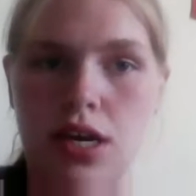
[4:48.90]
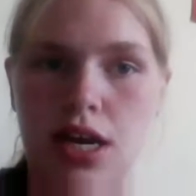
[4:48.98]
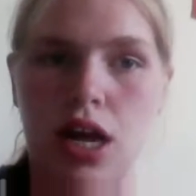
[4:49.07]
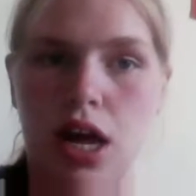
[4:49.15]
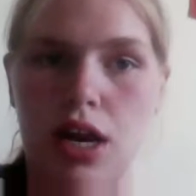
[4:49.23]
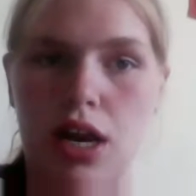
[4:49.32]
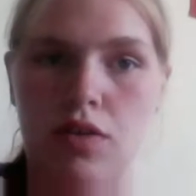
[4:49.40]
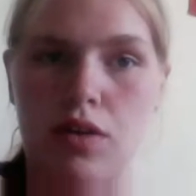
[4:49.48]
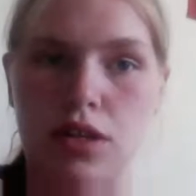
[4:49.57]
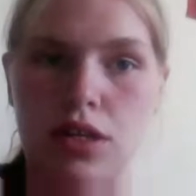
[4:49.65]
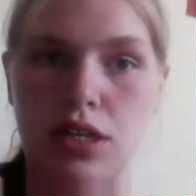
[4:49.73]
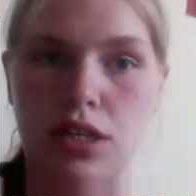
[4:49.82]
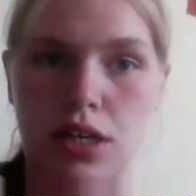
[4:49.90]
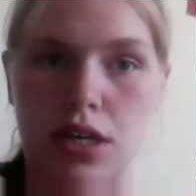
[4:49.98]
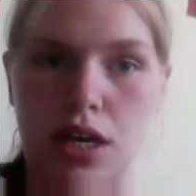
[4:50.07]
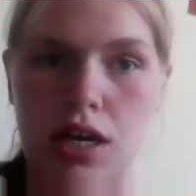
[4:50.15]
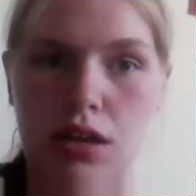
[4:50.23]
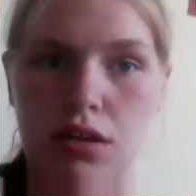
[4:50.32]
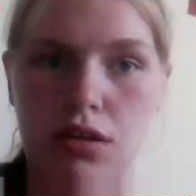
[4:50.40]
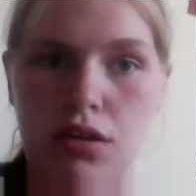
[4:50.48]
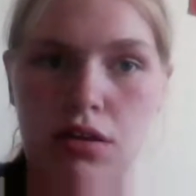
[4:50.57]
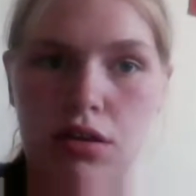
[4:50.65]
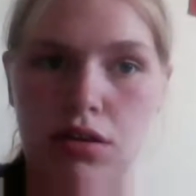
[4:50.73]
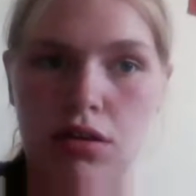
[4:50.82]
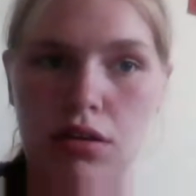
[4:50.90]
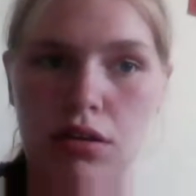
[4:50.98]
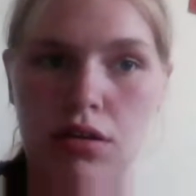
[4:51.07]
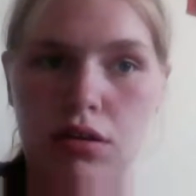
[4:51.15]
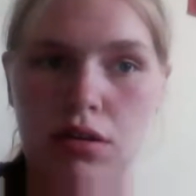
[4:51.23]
is a z-test, unknown is a t-test.